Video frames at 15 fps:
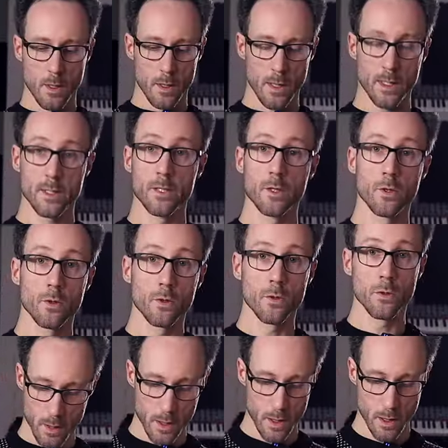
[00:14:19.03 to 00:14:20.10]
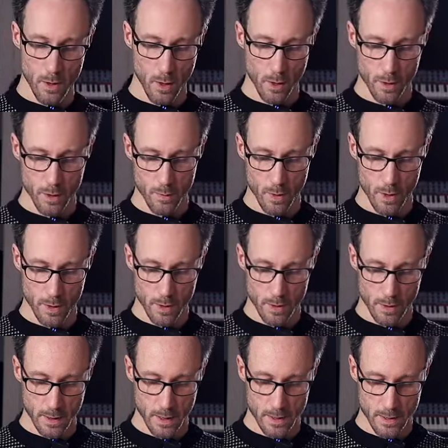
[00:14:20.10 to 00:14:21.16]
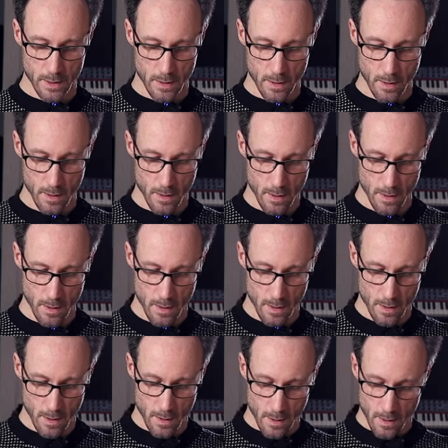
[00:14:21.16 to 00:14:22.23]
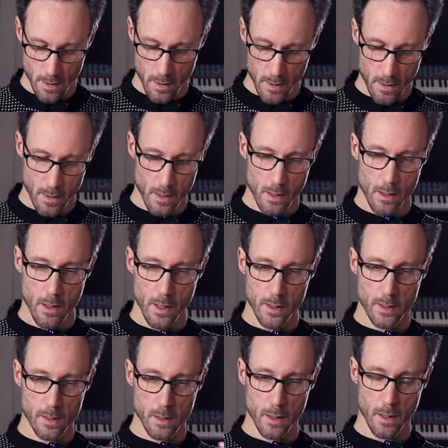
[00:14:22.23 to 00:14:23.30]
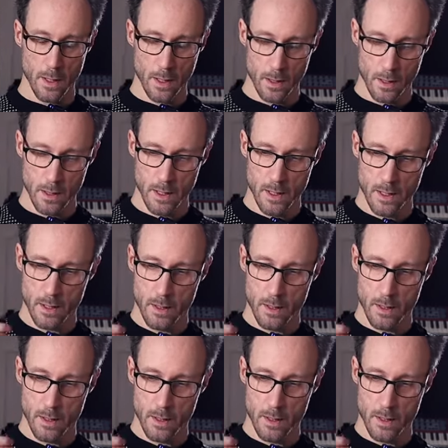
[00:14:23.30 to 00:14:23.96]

Let's do the ultimate test. Let's connect these